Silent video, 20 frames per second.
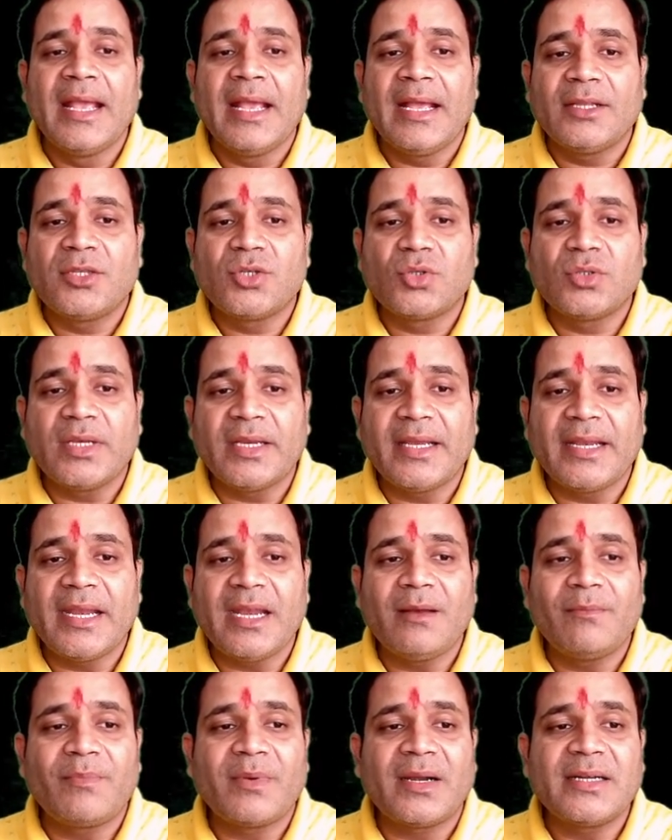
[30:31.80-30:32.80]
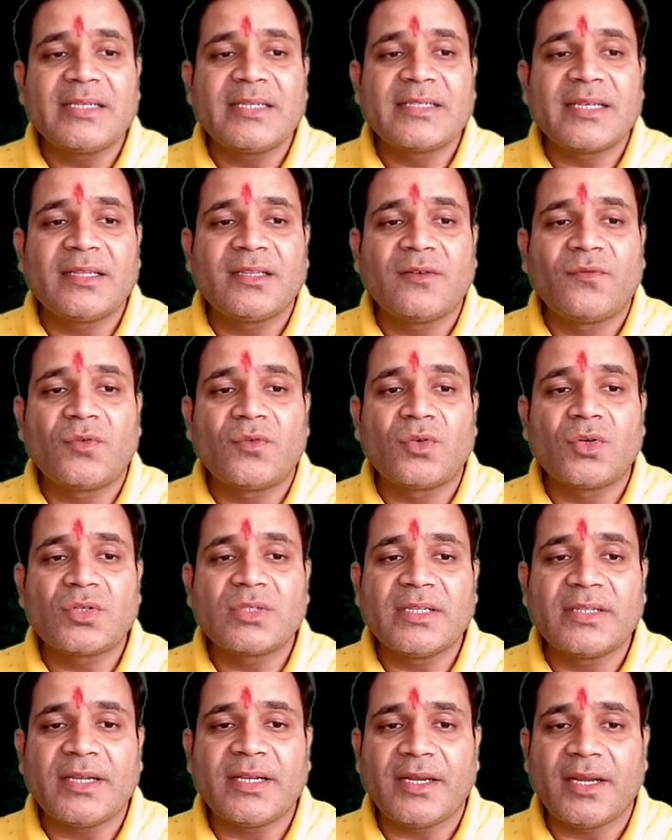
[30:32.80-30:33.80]
to the green plants and the
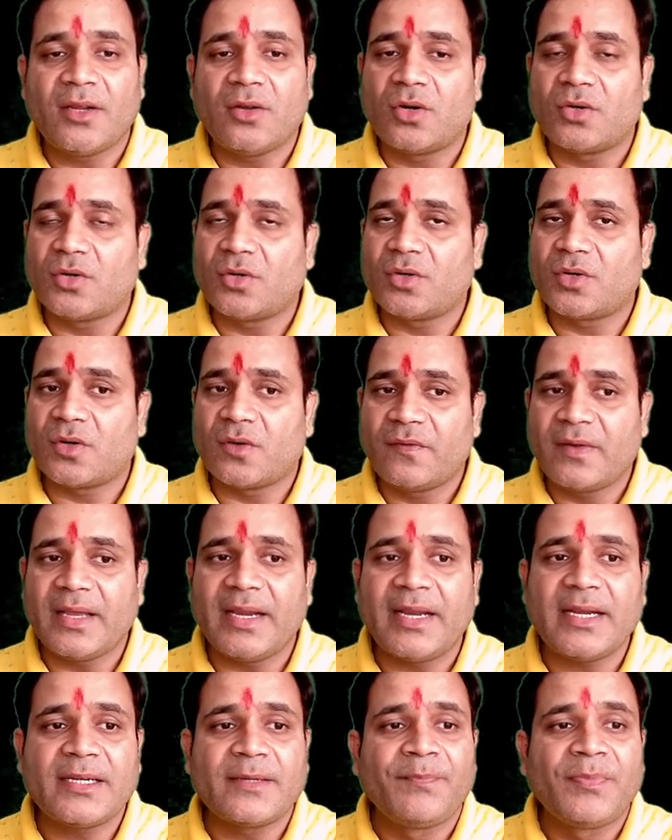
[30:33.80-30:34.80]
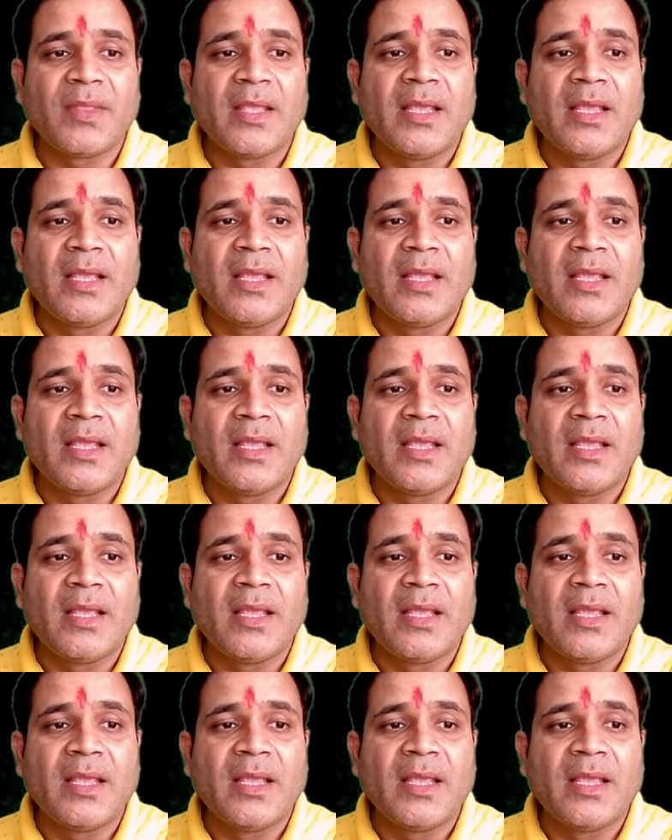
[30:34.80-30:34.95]
photosynthetic autotroph, correct?